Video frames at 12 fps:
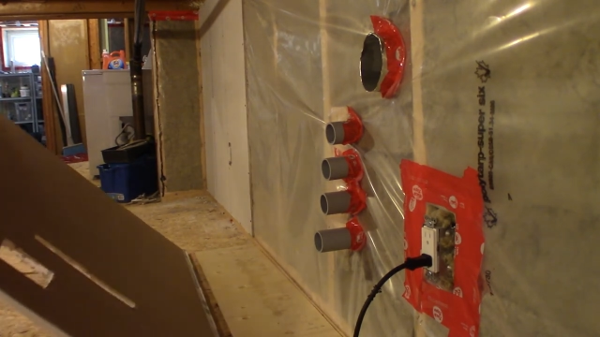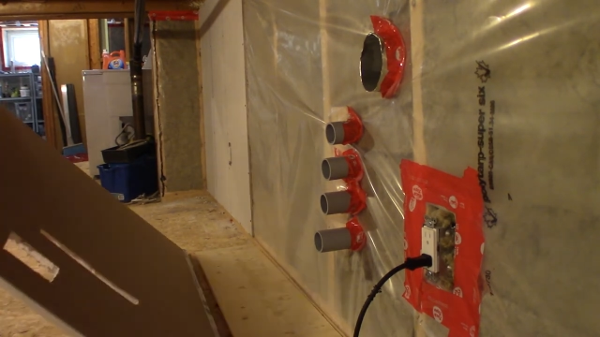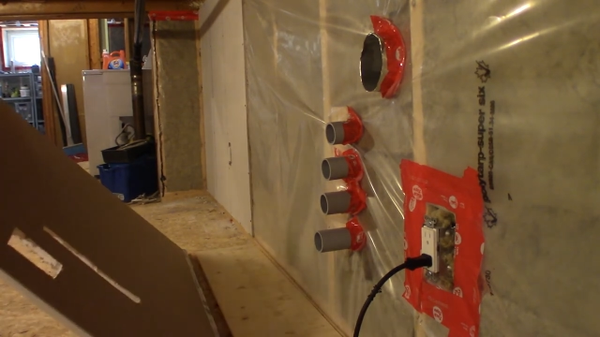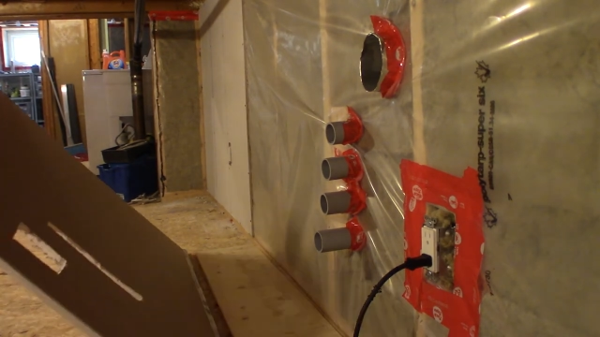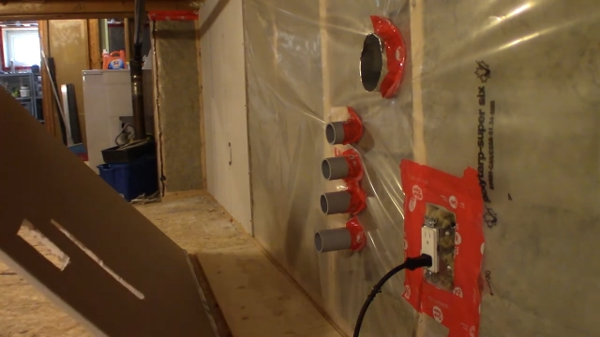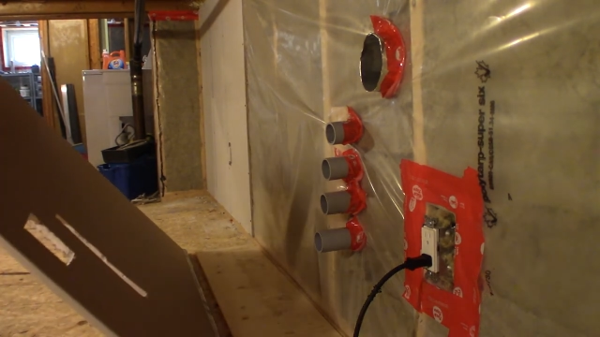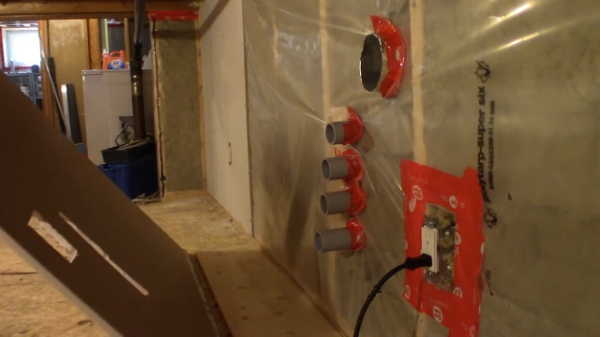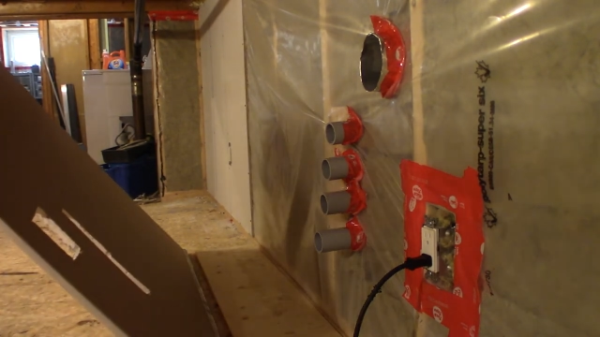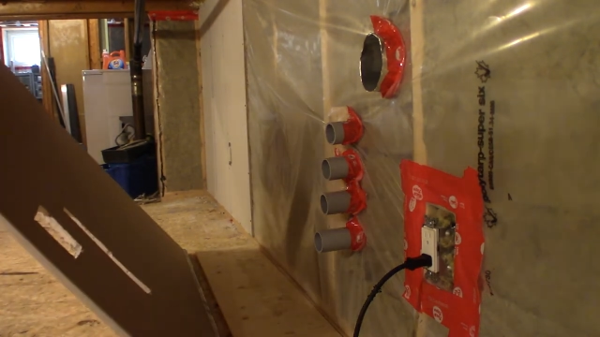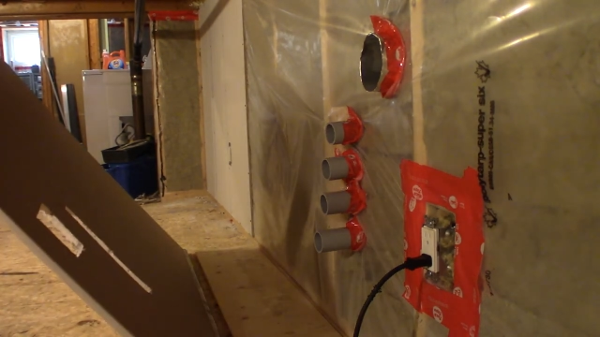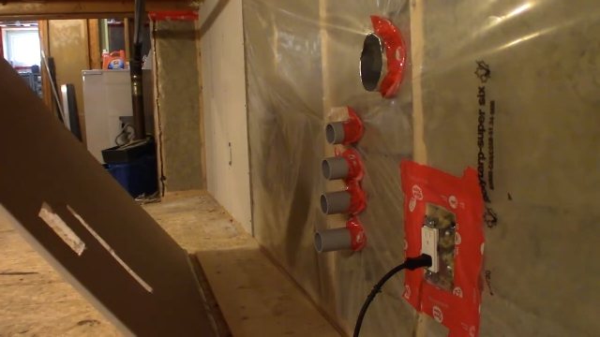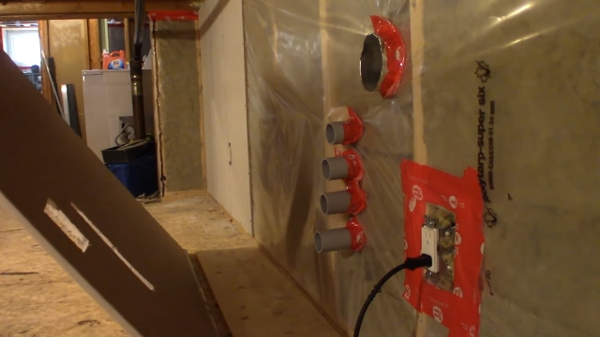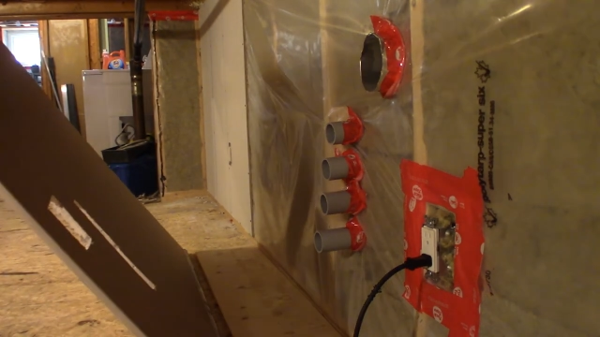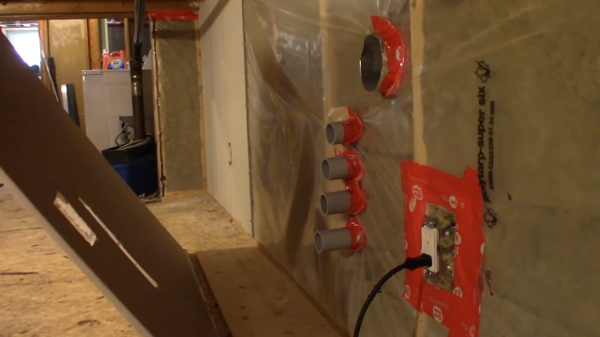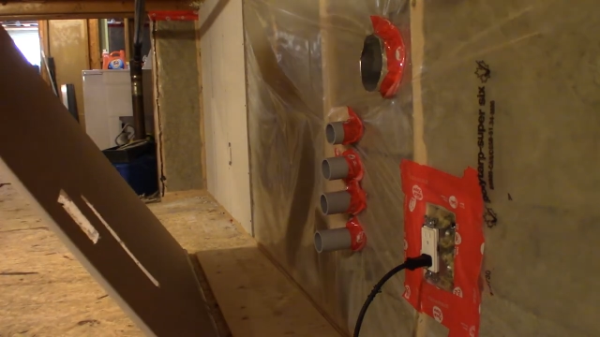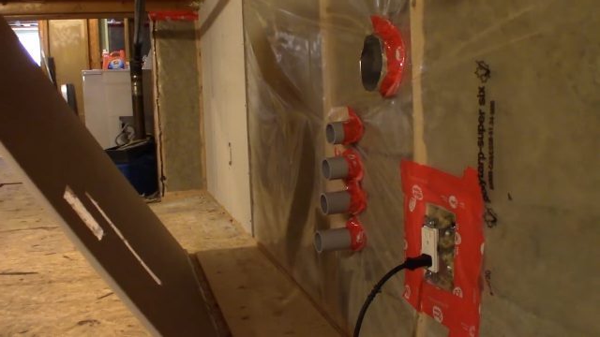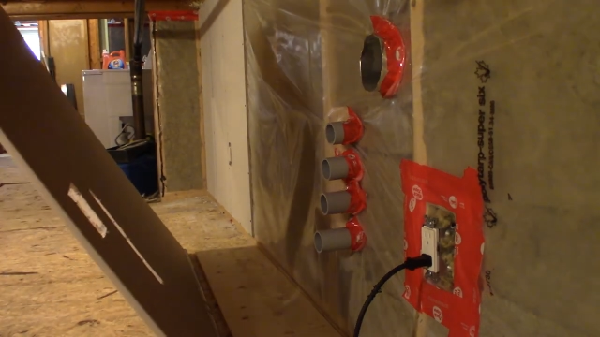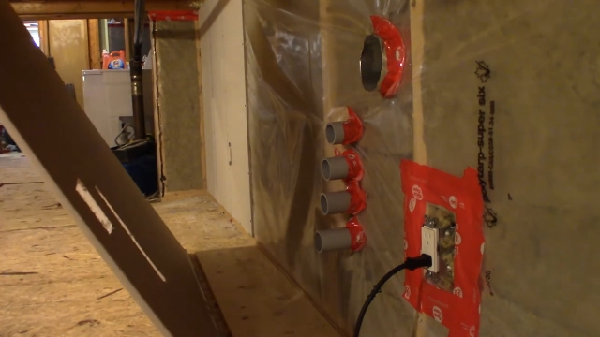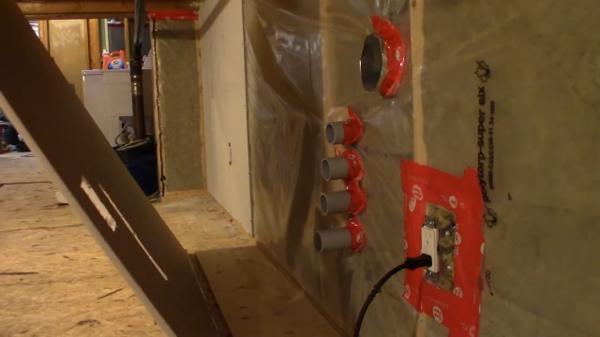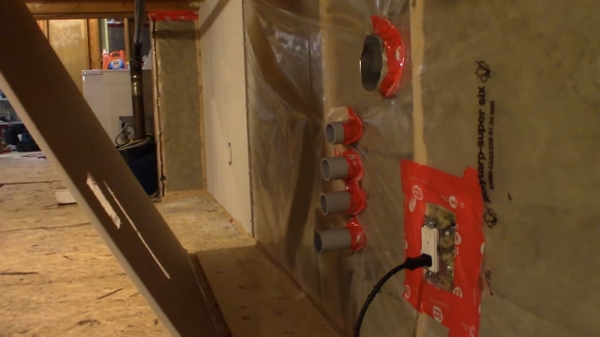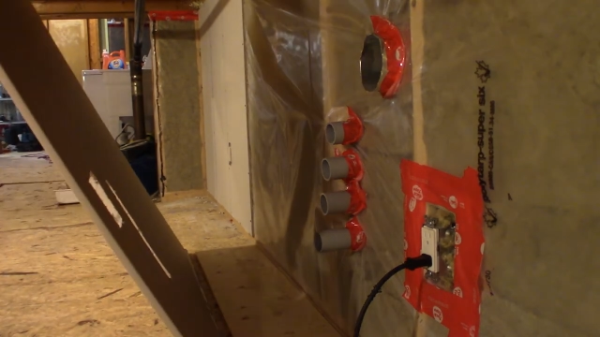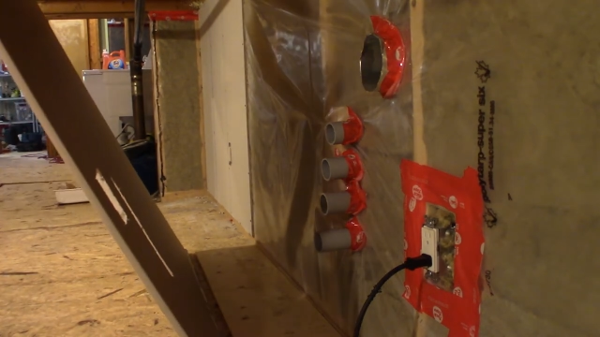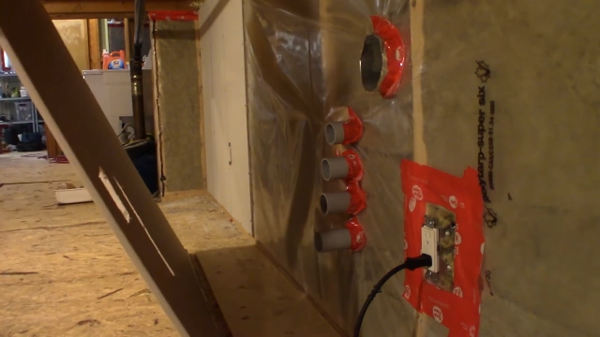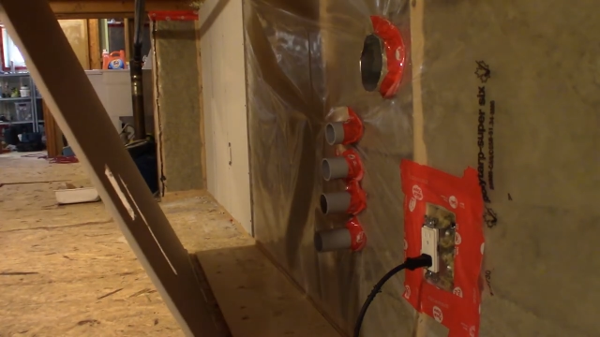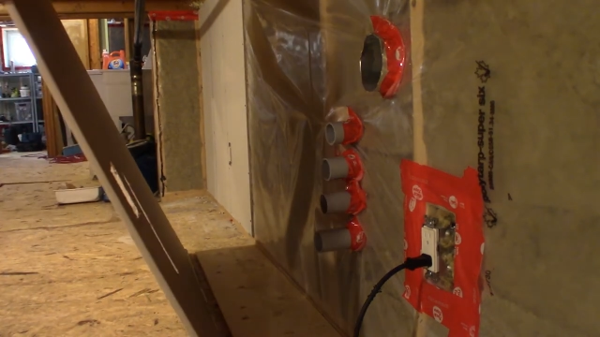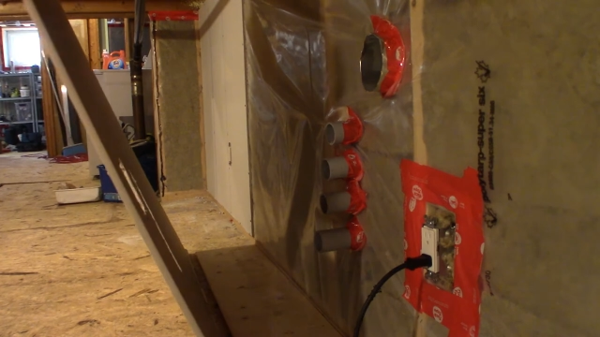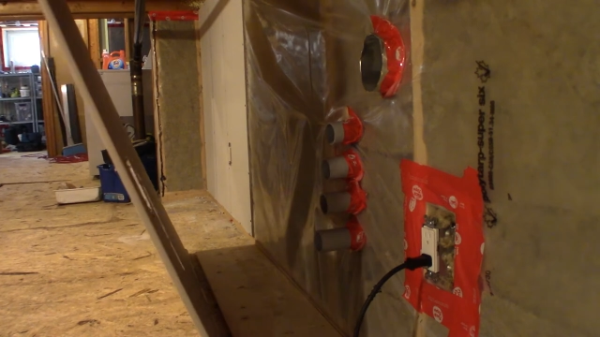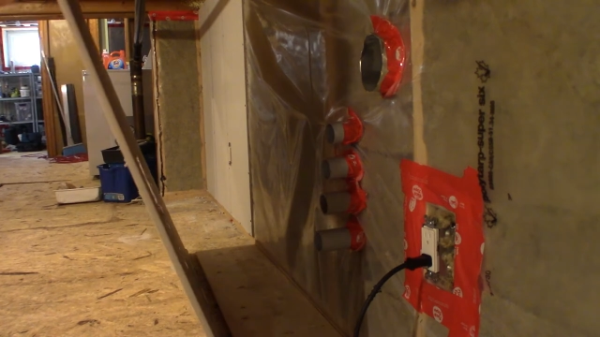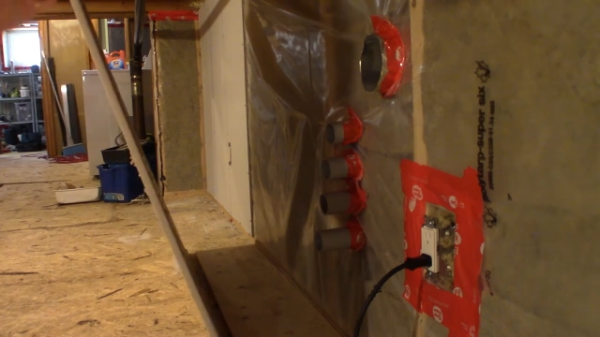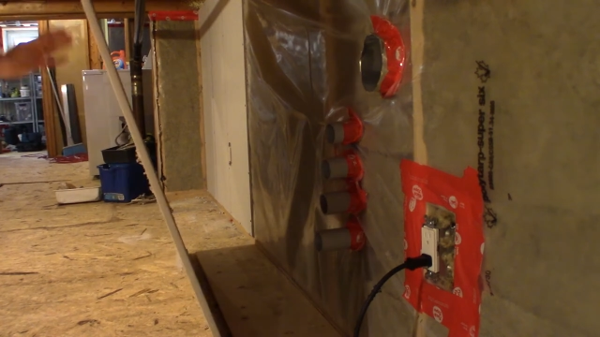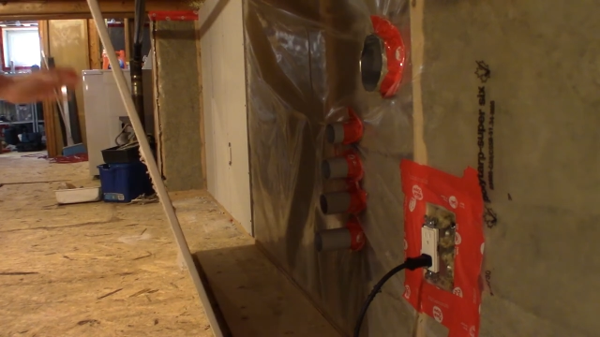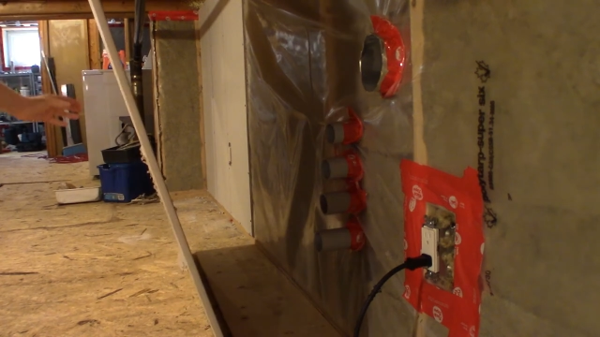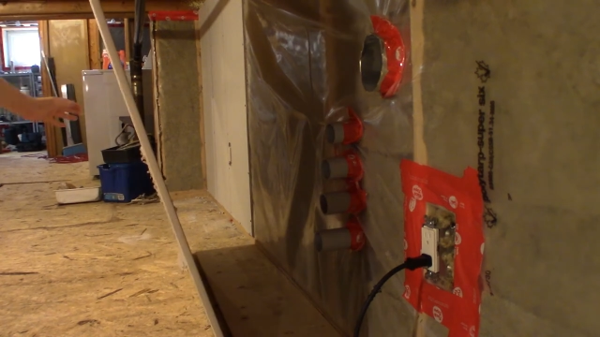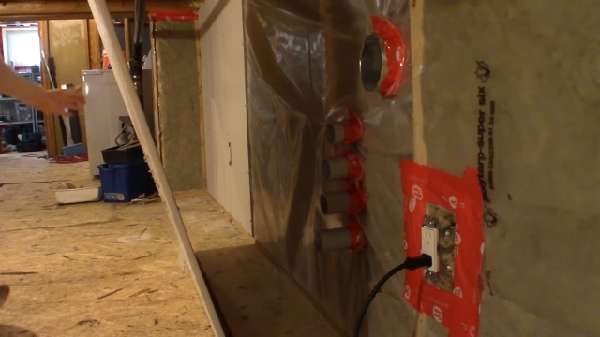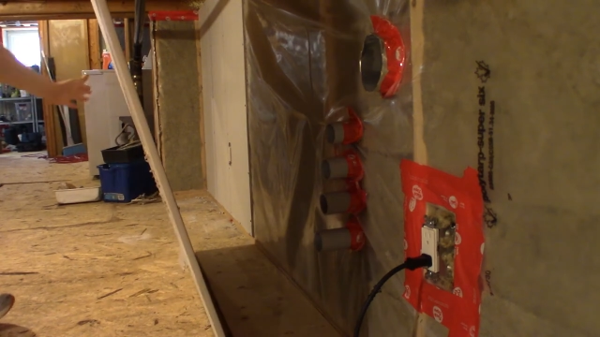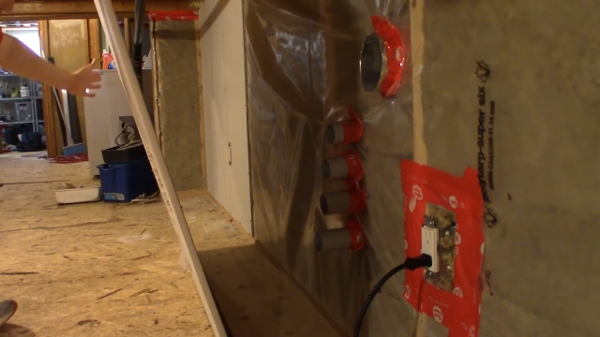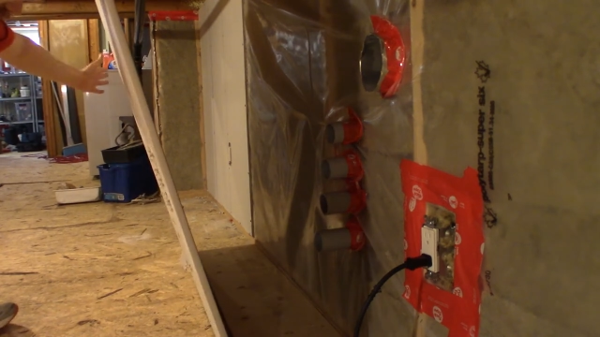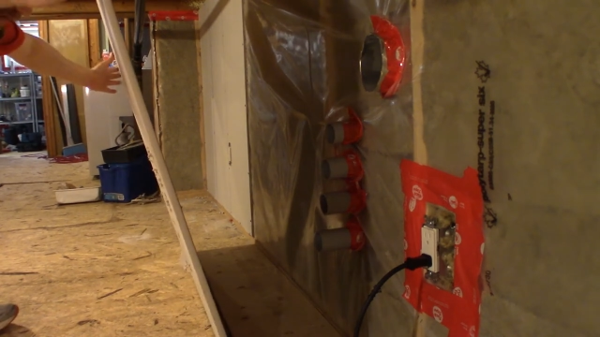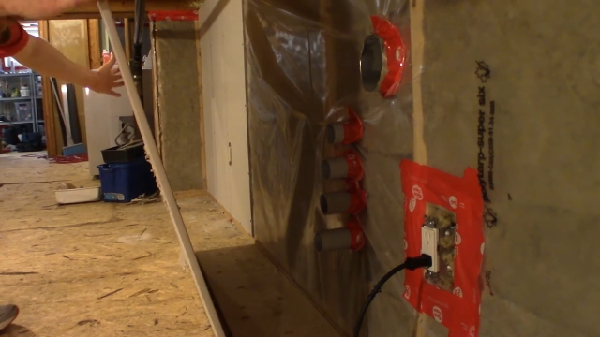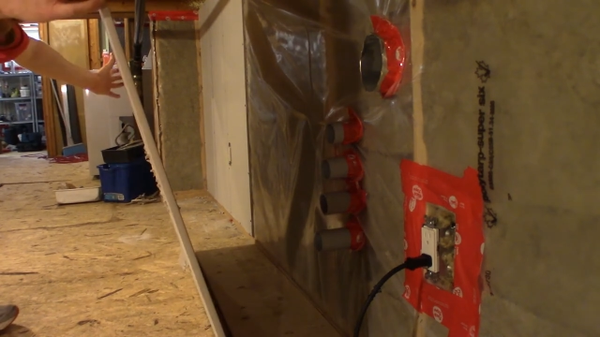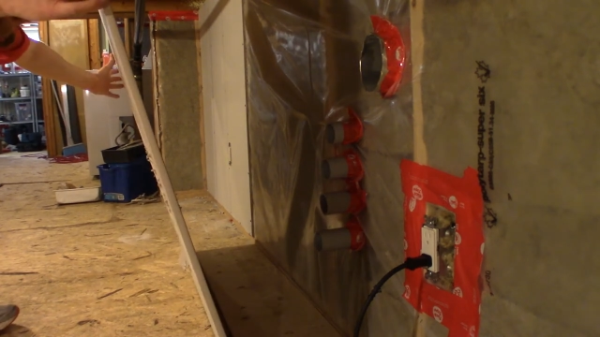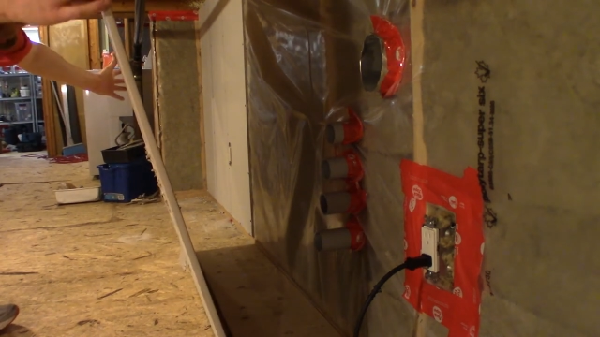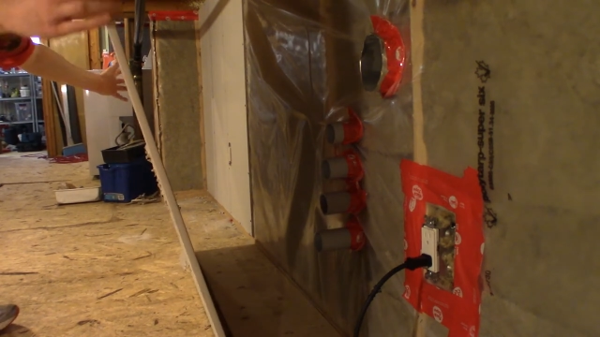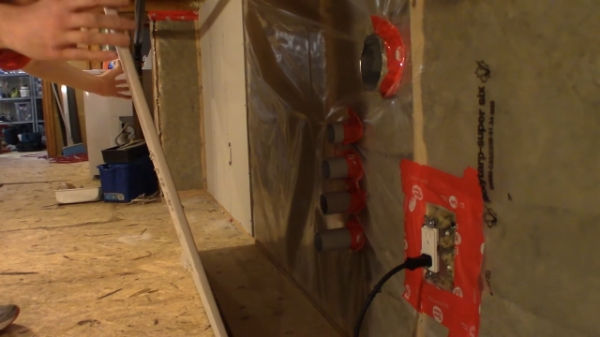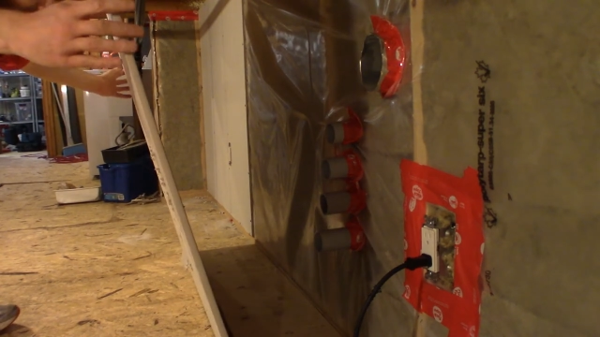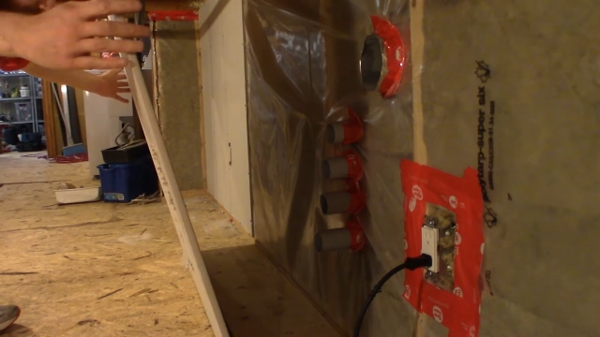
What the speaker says: No face is visible, so there are no lips to read.